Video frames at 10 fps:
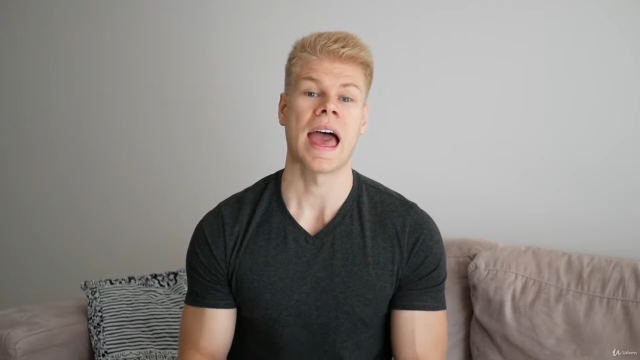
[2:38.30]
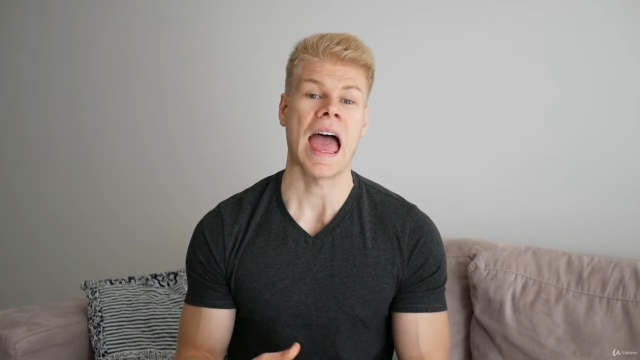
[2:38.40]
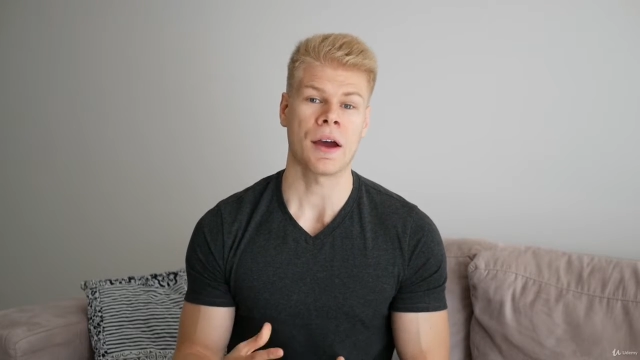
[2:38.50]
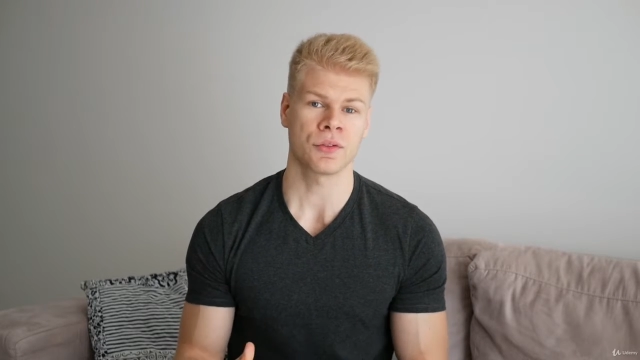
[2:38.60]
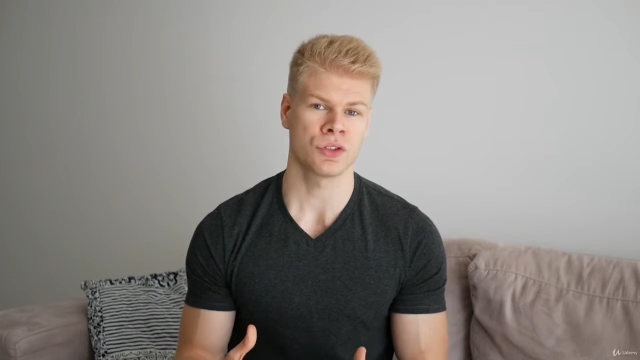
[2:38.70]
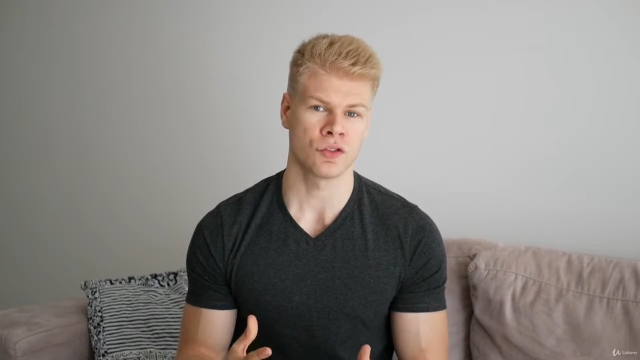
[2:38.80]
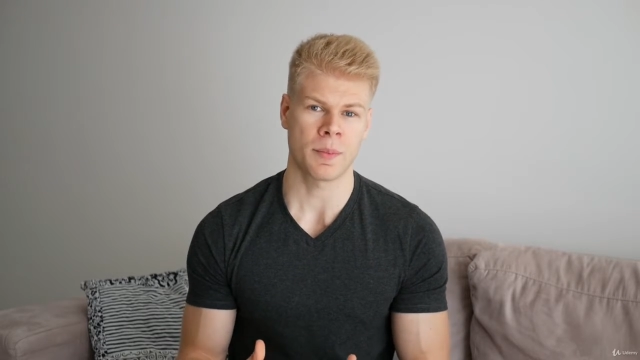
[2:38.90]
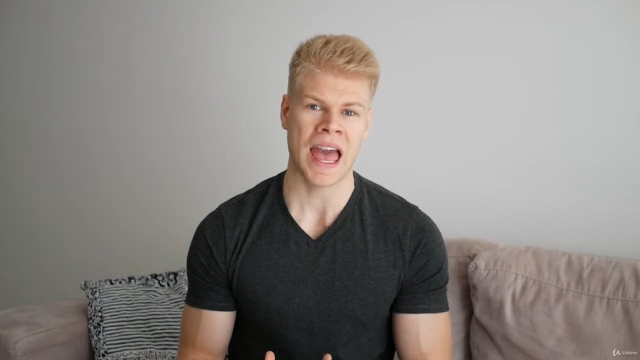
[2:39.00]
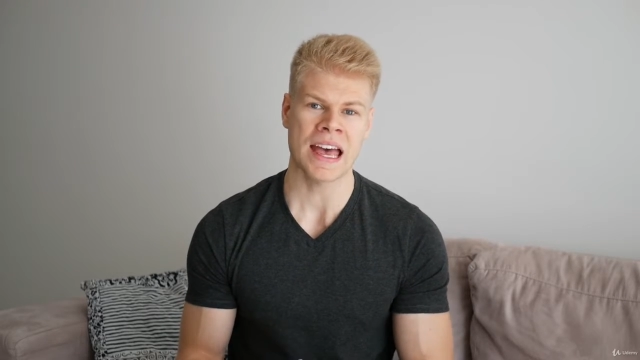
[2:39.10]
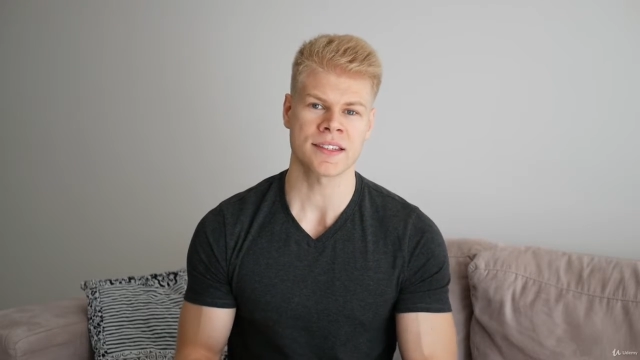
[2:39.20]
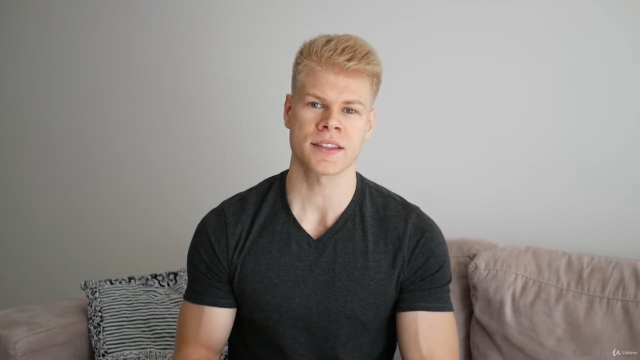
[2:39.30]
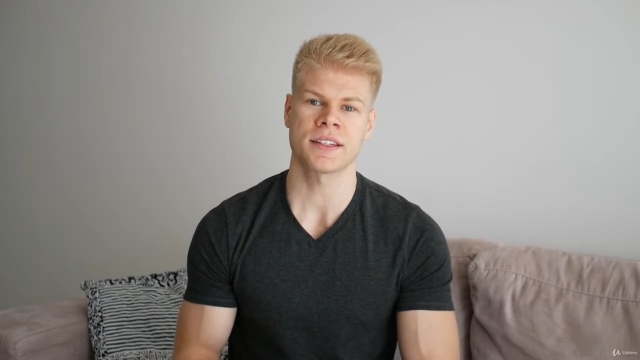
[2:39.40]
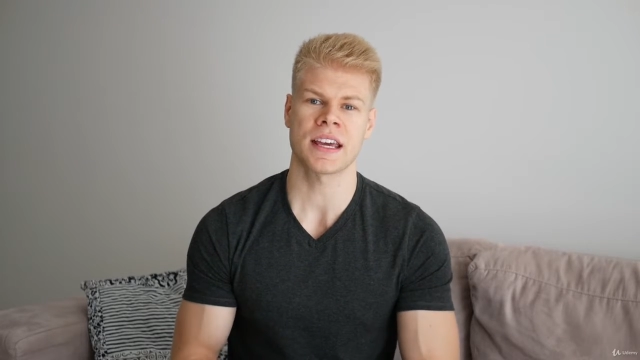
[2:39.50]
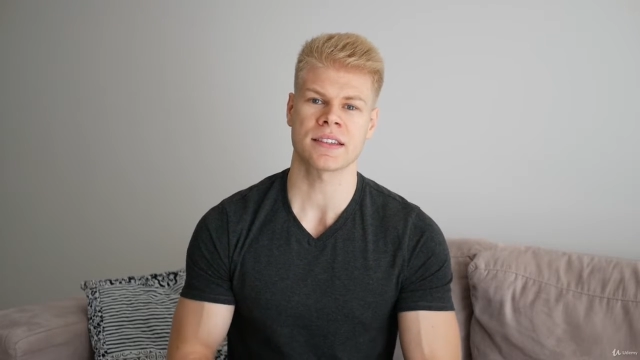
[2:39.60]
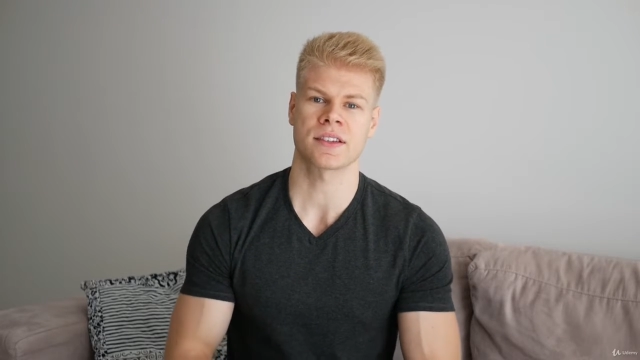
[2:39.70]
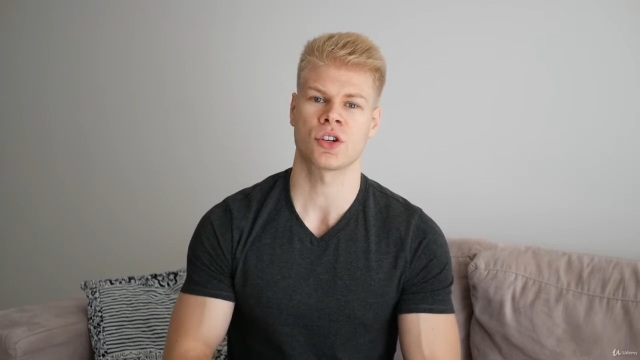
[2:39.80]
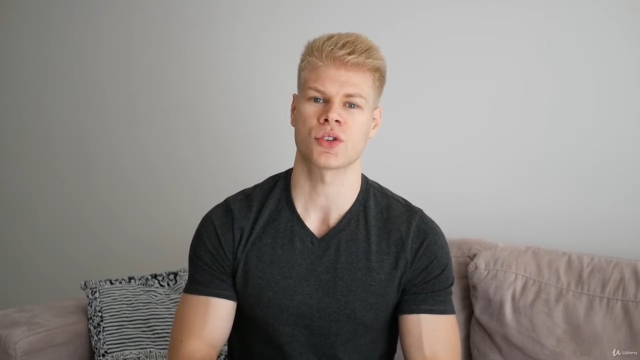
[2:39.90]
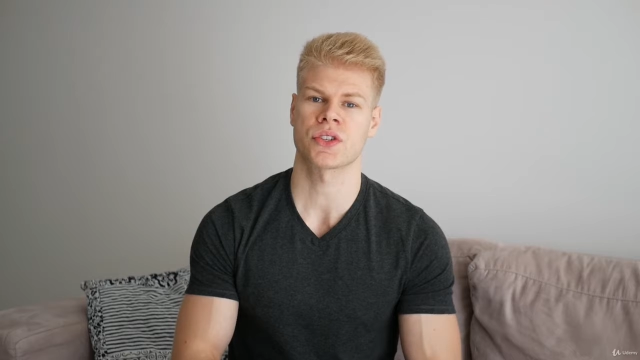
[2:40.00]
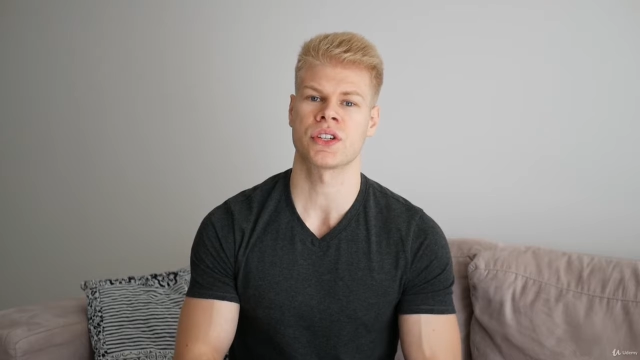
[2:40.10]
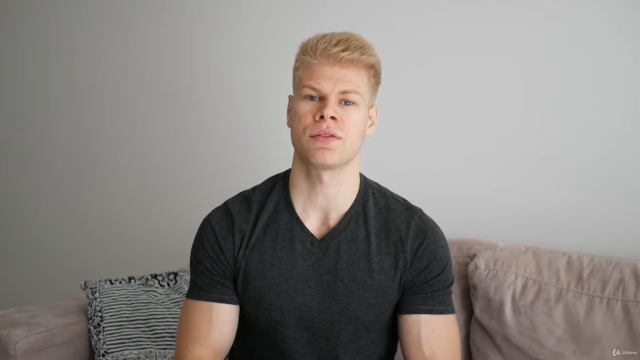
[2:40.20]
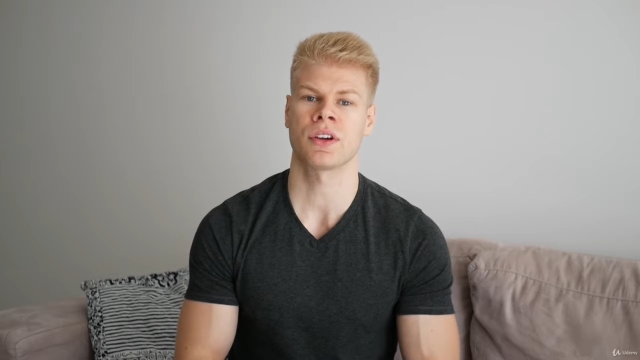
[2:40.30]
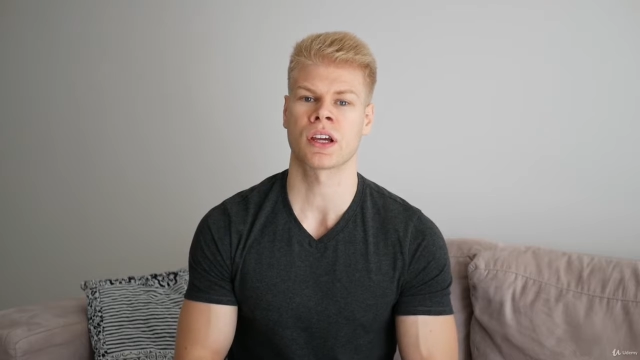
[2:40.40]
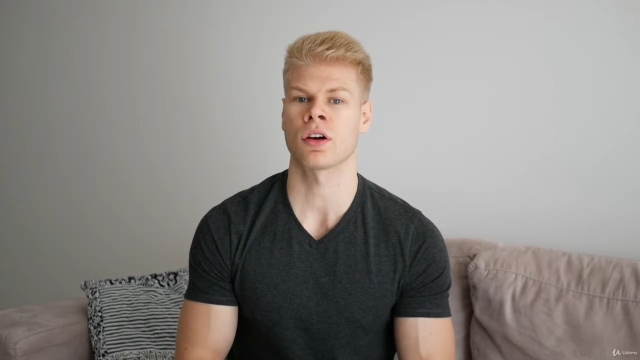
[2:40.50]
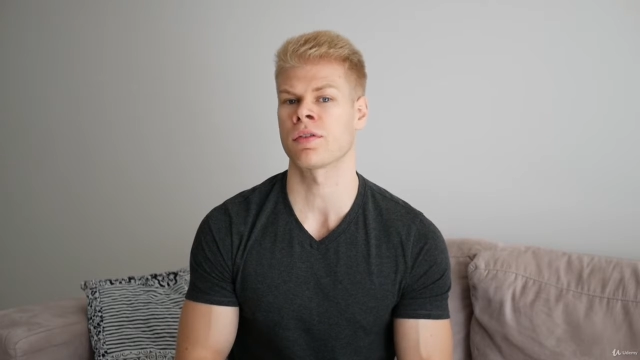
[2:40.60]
After you've passed the test, your certificate